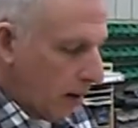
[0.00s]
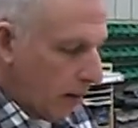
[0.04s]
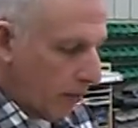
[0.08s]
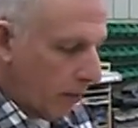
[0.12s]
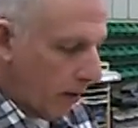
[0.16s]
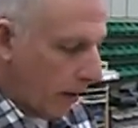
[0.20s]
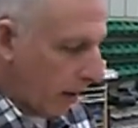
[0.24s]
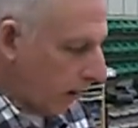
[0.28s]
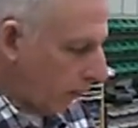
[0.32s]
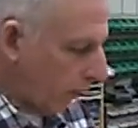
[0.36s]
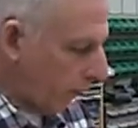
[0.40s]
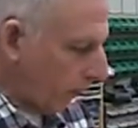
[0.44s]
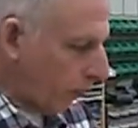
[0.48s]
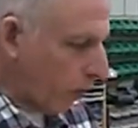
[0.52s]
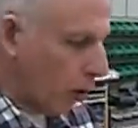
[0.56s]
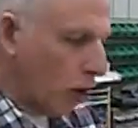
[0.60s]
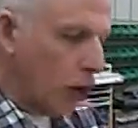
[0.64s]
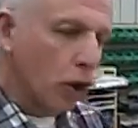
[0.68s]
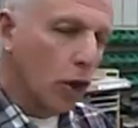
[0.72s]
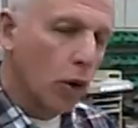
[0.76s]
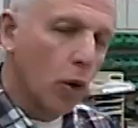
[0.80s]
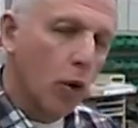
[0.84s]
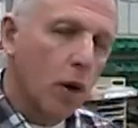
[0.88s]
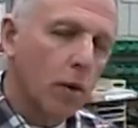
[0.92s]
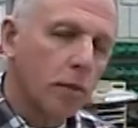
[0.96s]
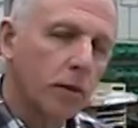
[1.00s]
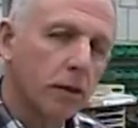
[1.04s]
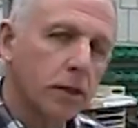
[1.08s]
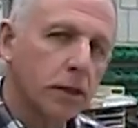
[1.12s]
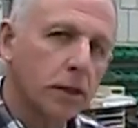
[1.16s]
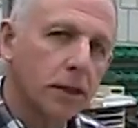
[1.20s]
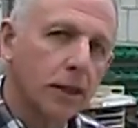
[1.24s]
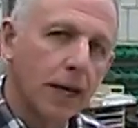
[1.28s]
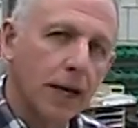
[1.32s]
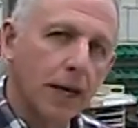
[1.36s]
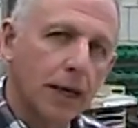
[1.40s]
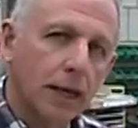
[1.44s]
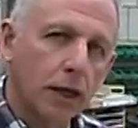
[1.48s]
But for a normal
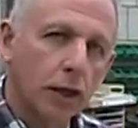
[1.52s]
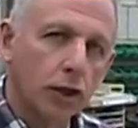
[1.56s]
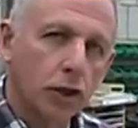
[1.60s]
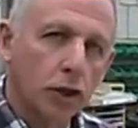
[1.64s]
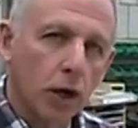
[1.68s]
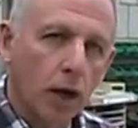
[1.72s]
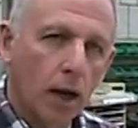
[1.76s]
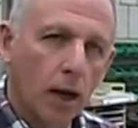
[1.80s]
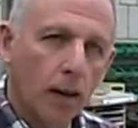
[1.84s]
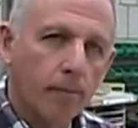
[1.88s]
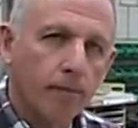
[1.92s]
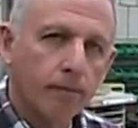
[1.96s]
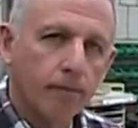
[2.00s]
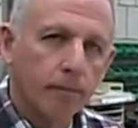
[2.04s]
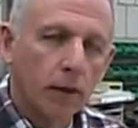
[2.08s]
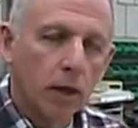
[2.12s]
sanding job,